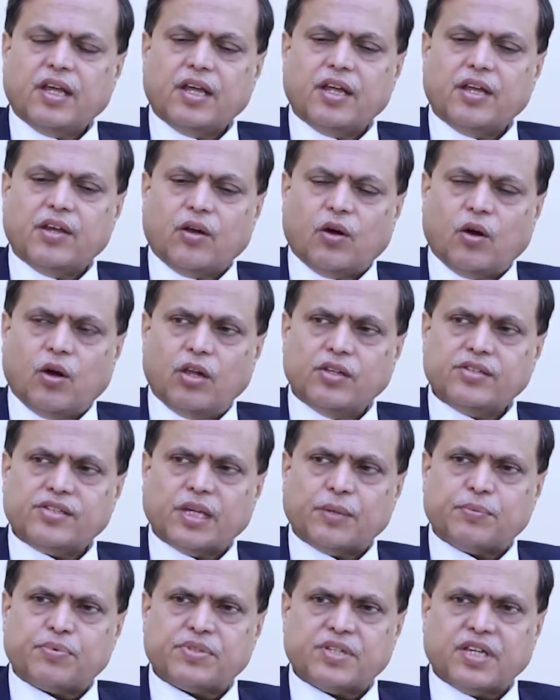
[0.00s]
in all
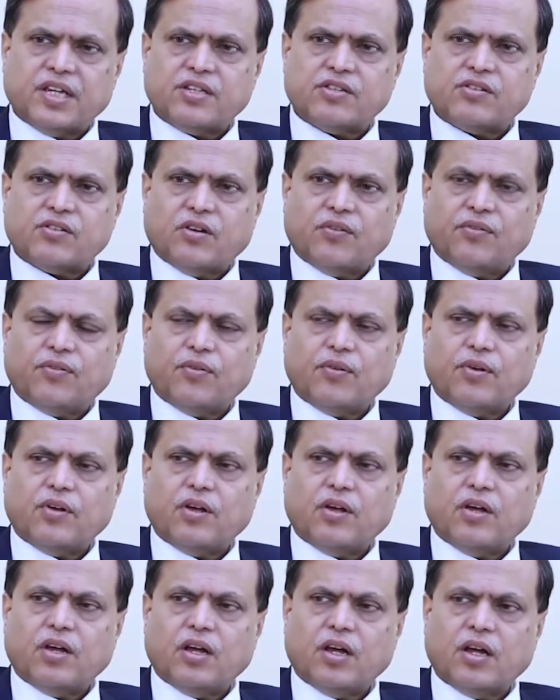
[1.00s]
subsets of
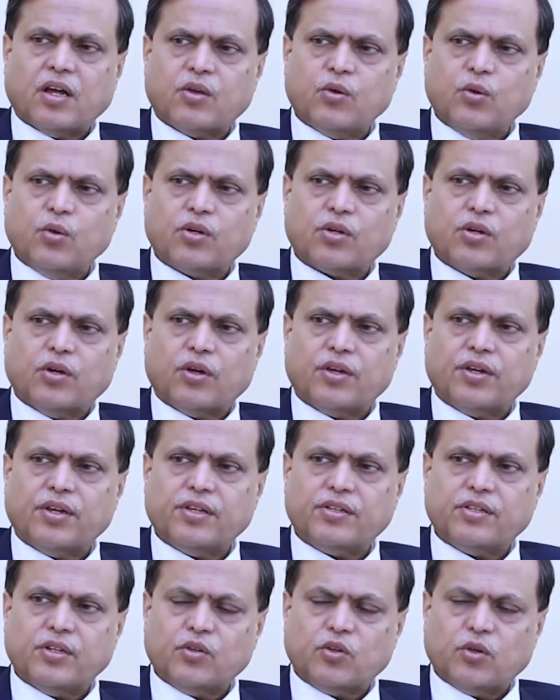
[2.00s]
acute
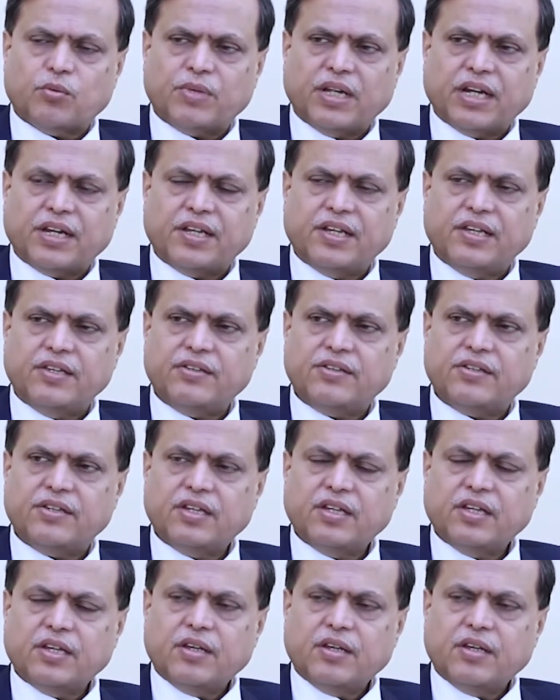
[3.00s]
coronary syndrome, that is,